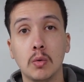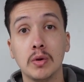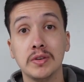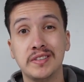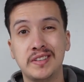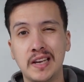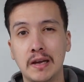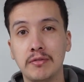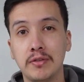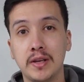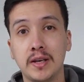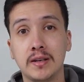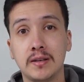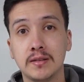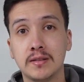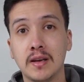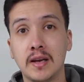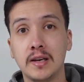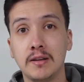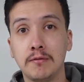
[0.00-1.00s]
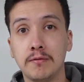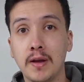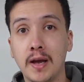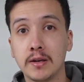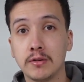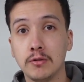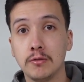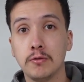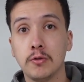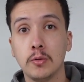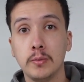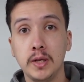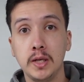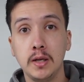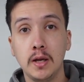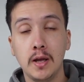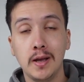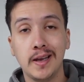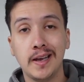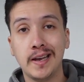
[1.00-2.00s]
was definitely a deciding factor for me,
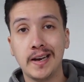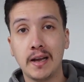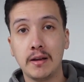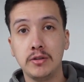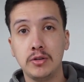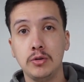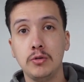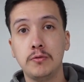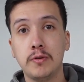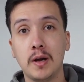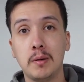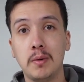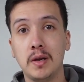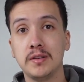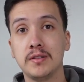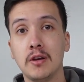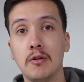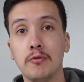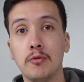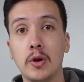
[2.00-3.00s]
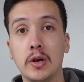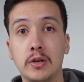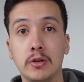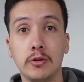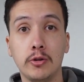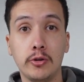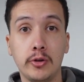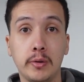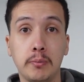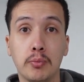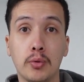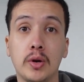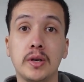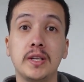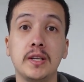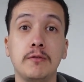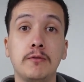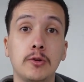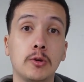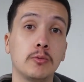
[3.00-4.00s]
and I do find myself regularly
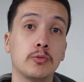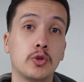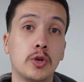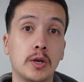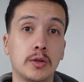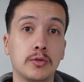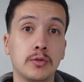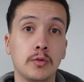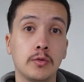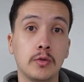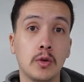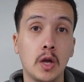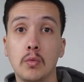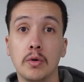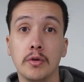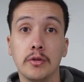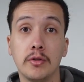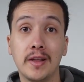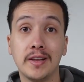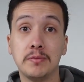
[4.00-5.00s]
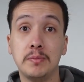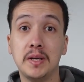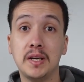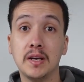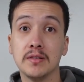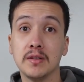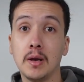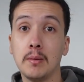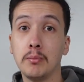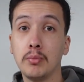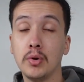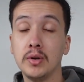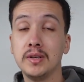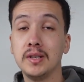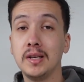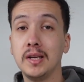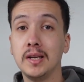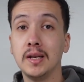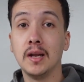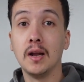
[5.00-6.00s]
printing film transfers, whether that's because I'm
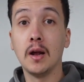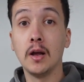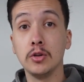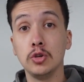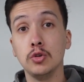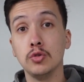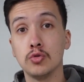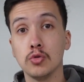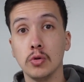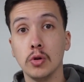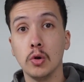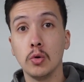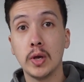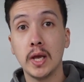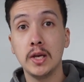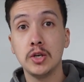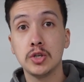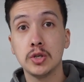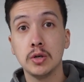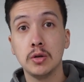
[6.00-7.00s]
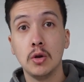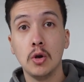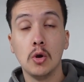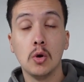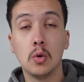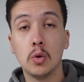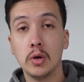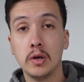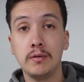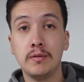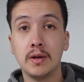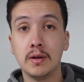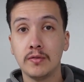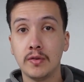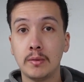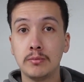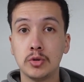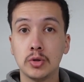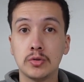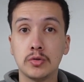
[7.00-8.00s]
printing in an unusual location or even if
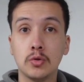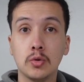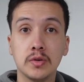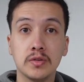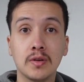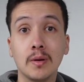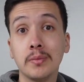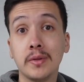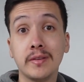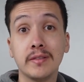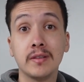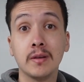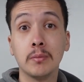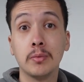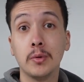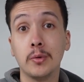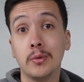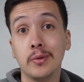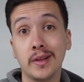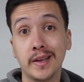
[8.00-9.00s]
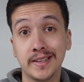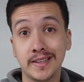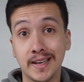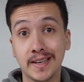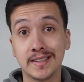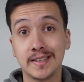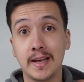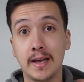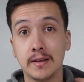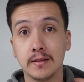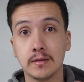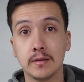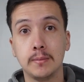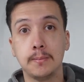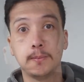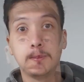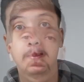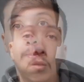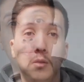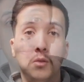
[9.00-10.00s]
I'm just doing something simple like neck tags.
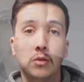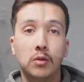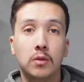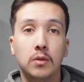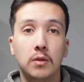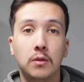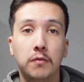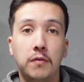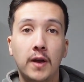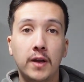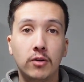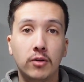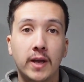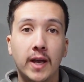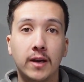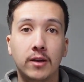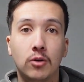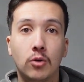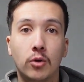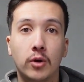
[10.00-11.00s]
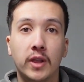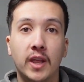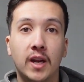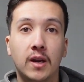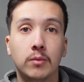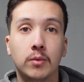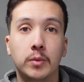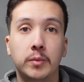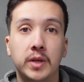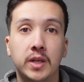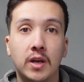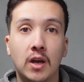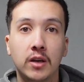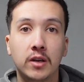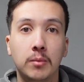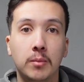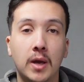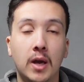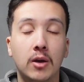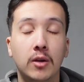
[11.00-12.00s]
The final category that I'm going to be
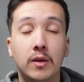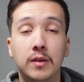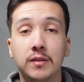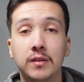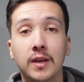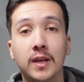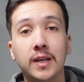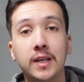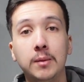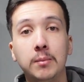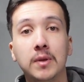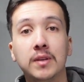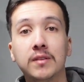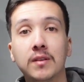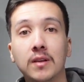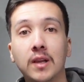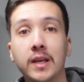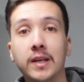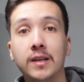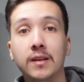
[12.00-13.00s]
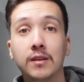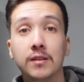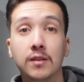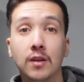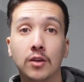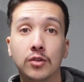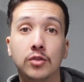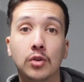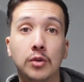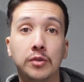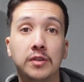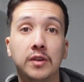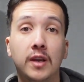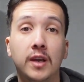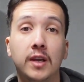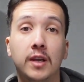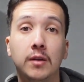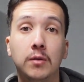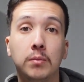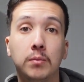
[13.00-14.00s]
talking about is any miscellaneous
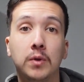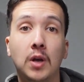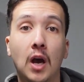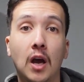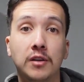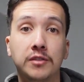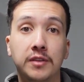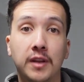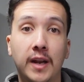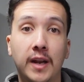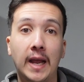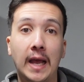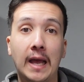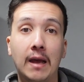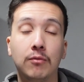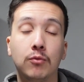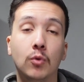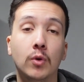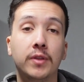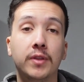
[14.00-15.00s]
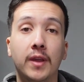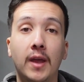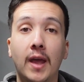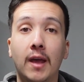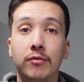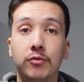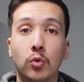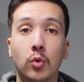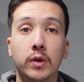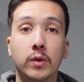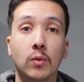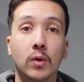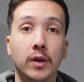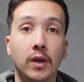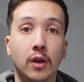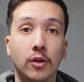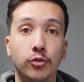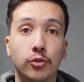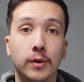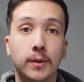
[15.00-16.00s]
associated costs have with the
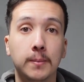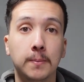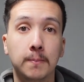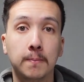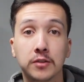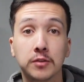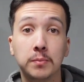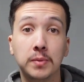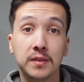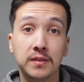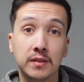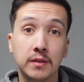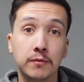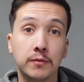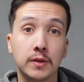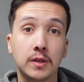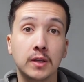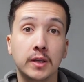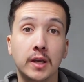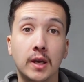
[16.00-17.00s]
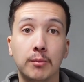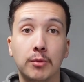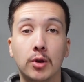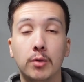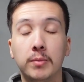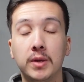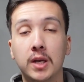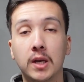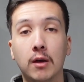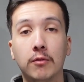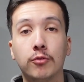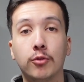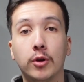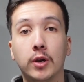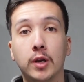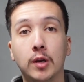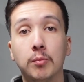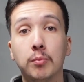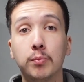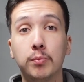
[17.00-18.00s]
F2100. Specifically, I'm going to be
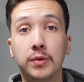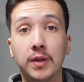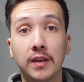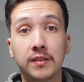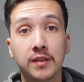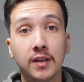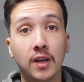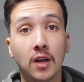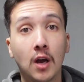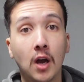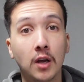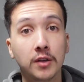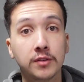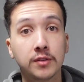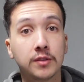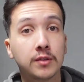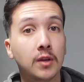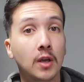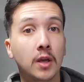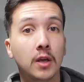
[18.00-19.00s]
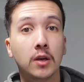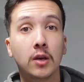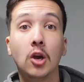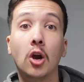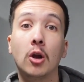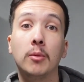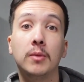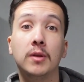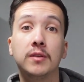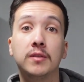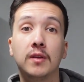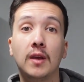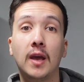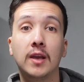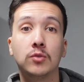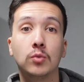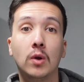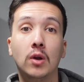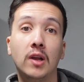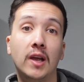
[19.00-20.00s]
covering testing costs, garments,
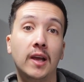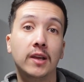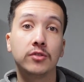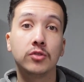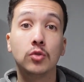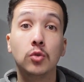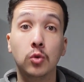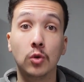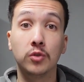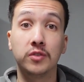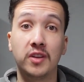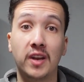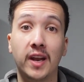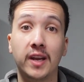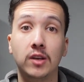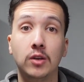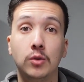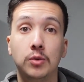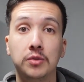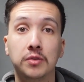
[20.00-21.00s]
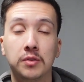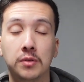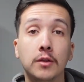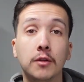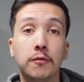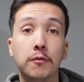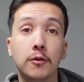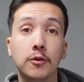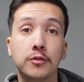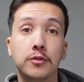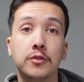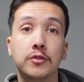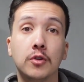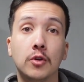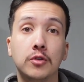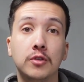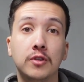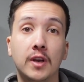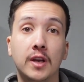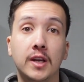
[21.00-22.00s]
as well as tools that I use. The first
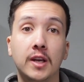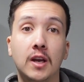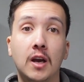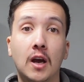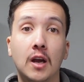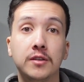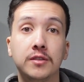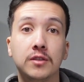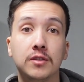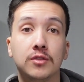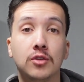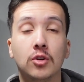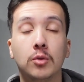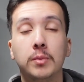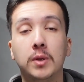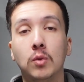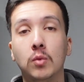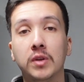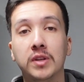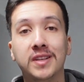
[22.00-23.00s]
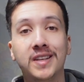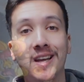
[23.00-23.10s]
associated cost is going to be with